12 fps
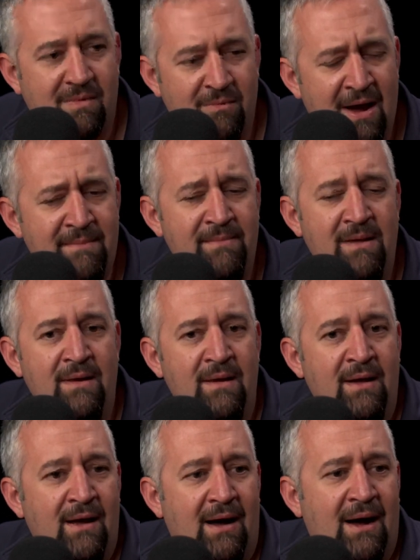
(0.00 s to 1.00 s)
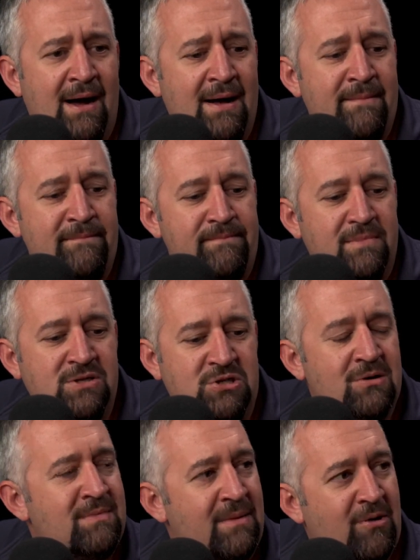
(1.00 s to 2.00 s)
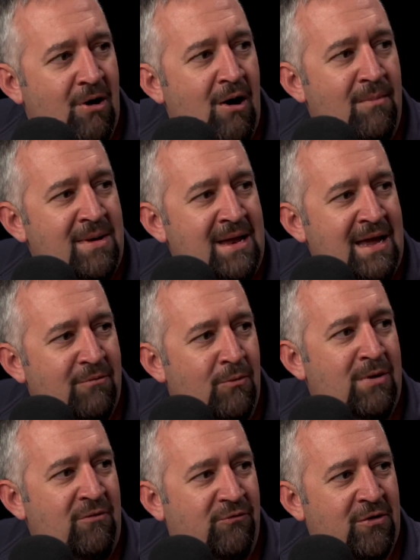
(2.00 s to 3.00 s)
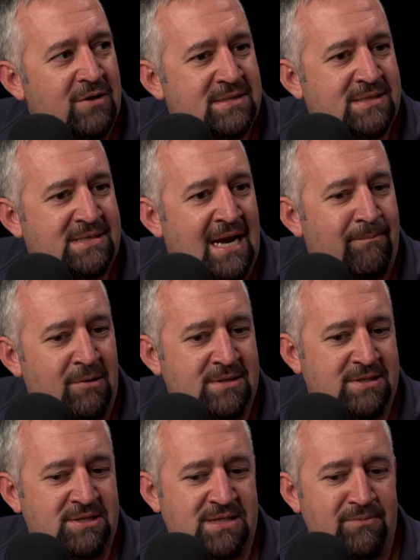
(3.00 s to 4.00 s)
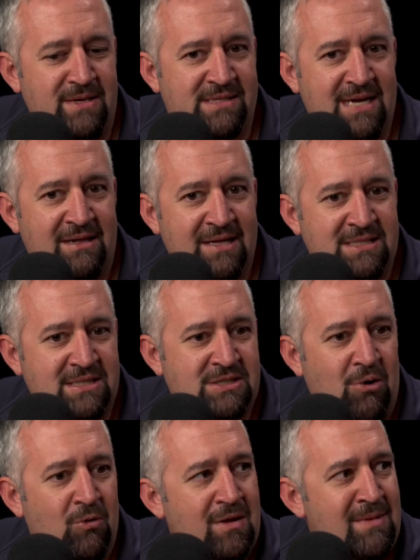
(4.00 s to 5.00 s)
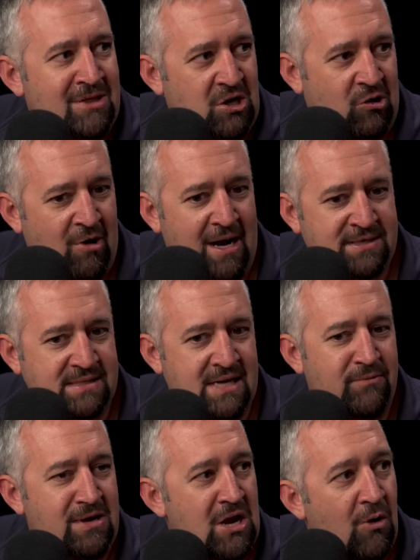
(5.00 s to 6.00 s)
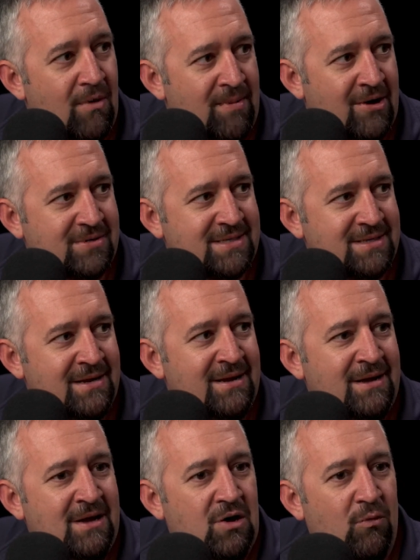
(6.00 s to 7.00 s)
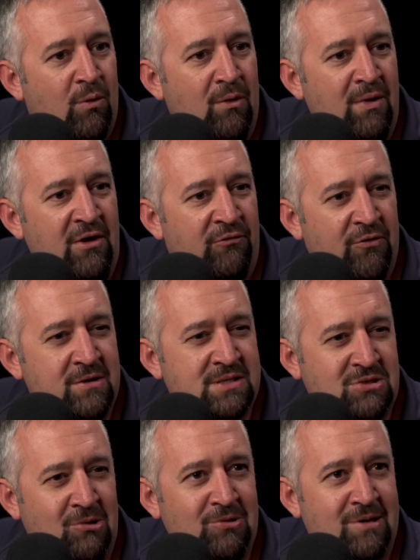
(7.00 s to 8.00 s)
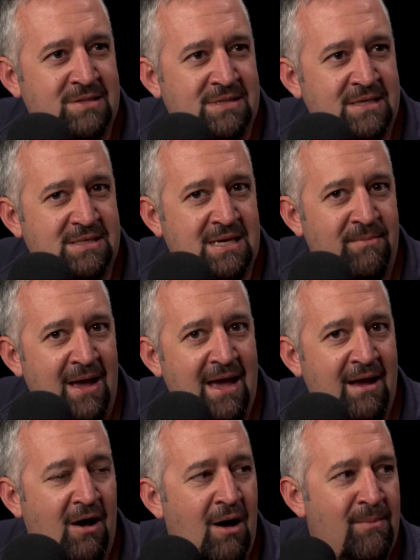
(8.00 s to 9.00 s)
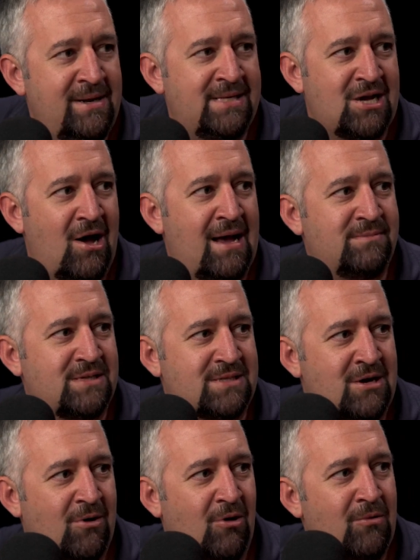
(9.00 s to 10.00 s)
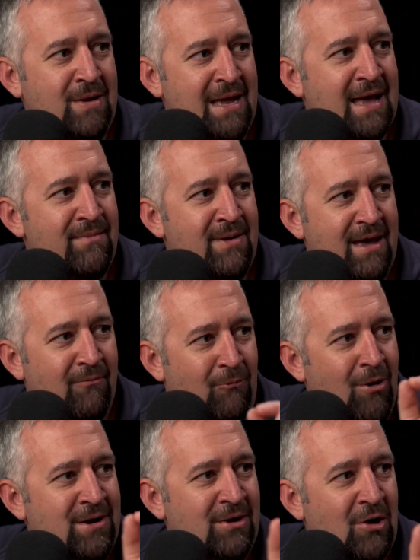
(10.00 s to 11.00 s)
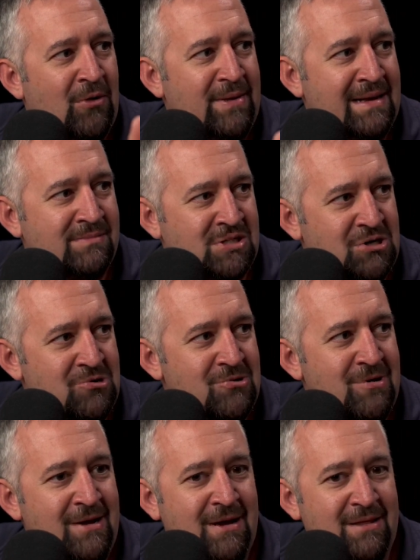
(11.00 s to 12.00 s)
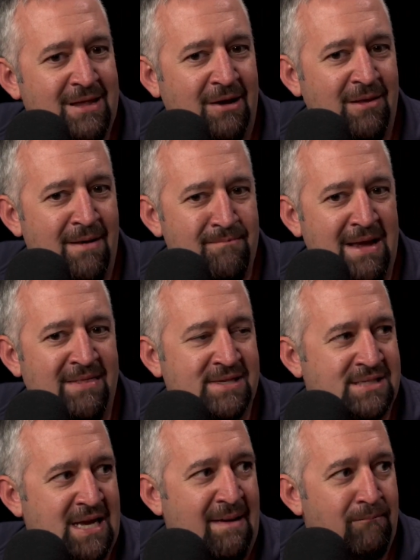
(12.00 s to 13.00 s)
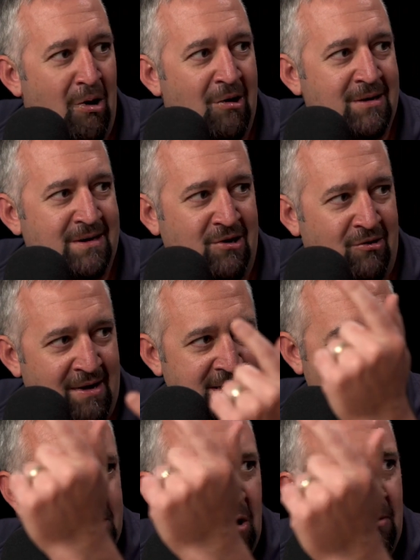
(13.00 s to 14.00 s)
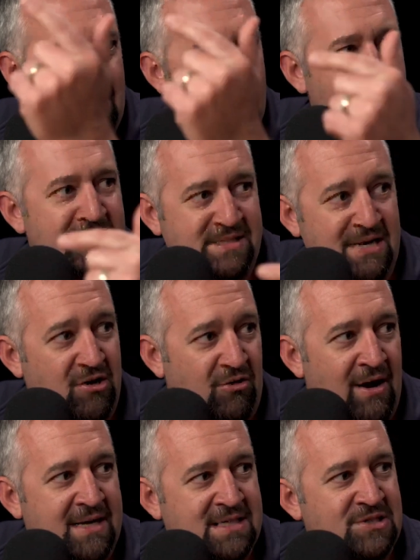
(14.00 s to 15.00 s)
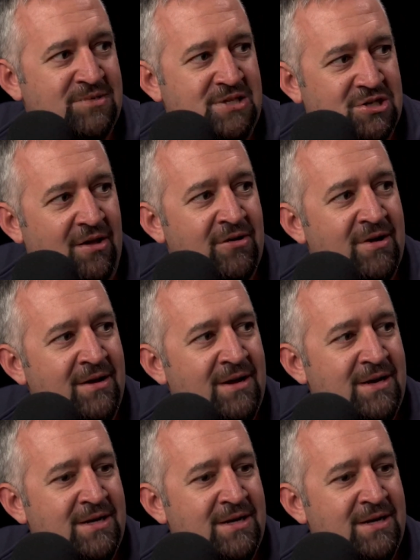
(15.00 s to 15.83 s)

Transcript: Right? Do you remember when we first set up our system, we said, let's just only make the crosses that we know about. When we first told our system, hey, how many times is there OEM 1 and OEM 2 that made the same part and crossed an OEM but didn't cross to each other?